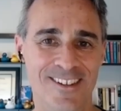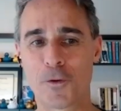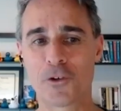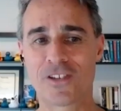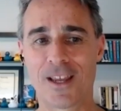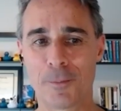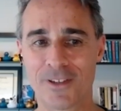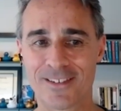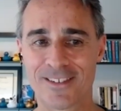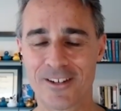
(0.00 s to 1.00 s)
first step,
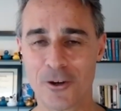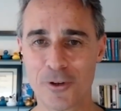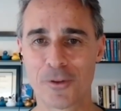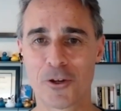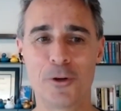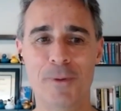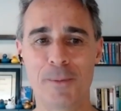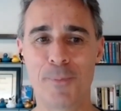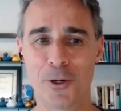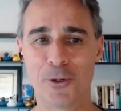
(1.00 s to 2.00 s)
is go to my
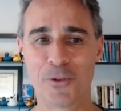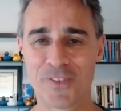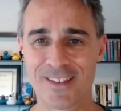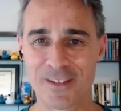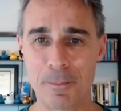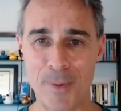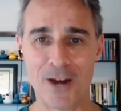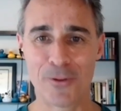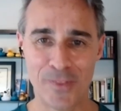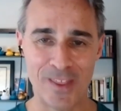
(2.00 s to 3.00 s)
post that's
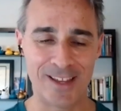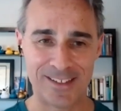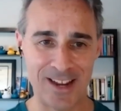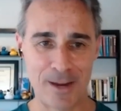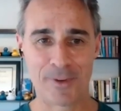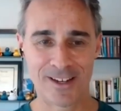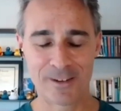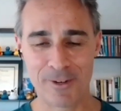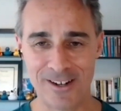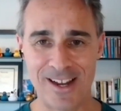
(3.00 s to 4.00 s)
about that topic,
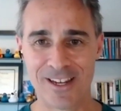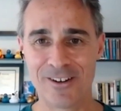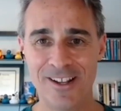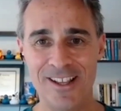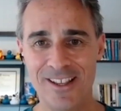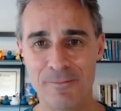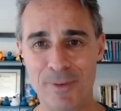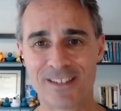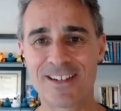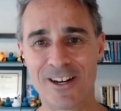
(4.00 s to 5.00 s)
about
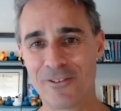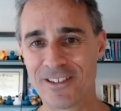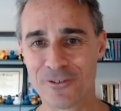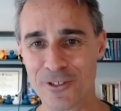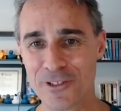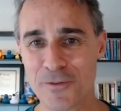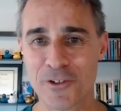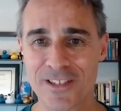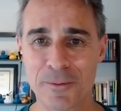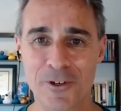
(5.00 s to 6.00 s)
best Hyatt resorts for
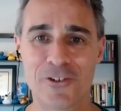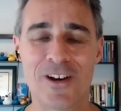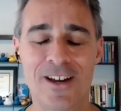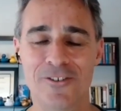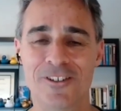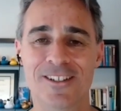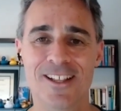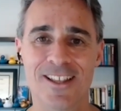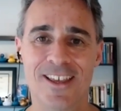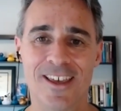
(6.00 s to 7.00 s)
summer travel,
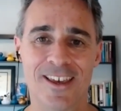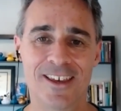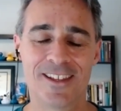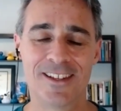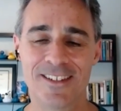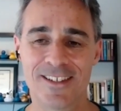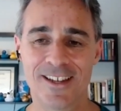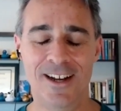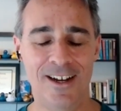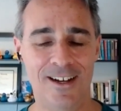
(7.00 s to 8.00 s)
and
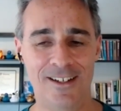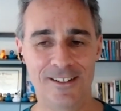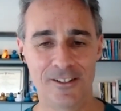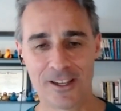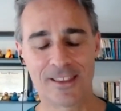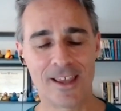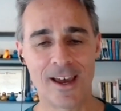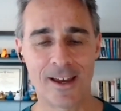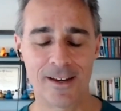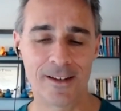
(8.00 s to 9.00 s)
look at
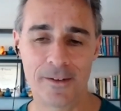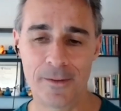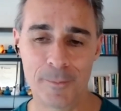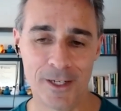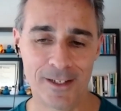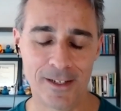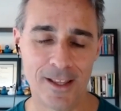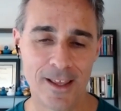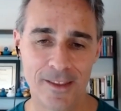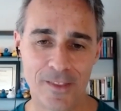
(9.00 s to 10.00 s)
that. But
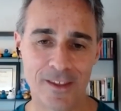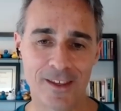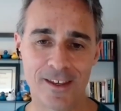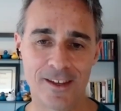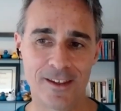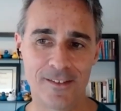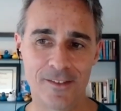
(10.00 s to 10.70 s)
the